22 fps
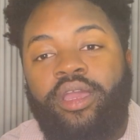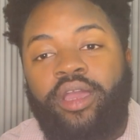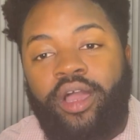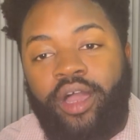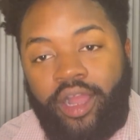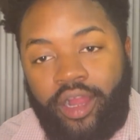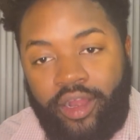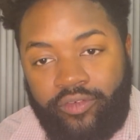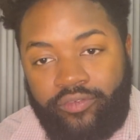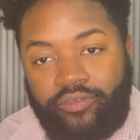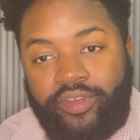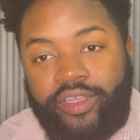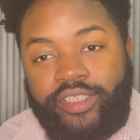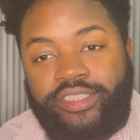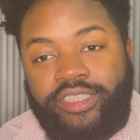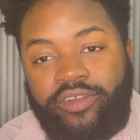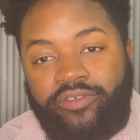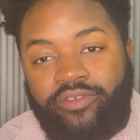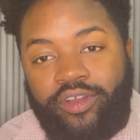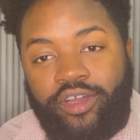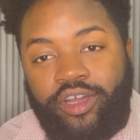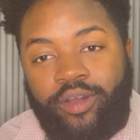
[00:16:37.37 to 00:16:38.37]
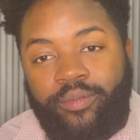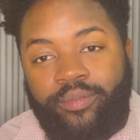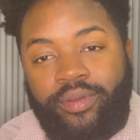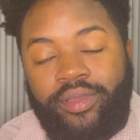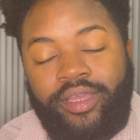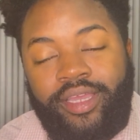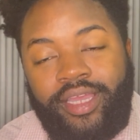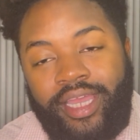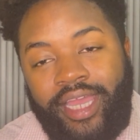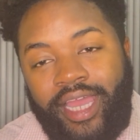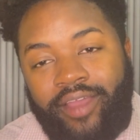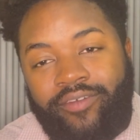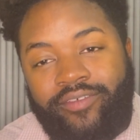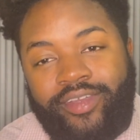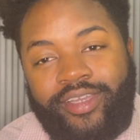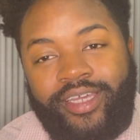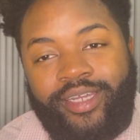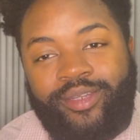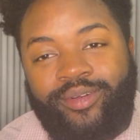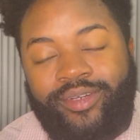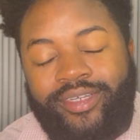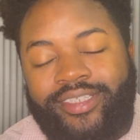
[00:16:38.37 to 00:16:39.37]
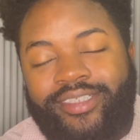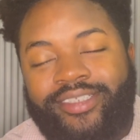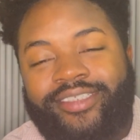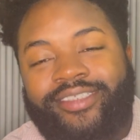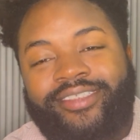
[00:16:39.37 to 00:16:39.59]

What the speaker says: are Vision of Hope. Have a good one.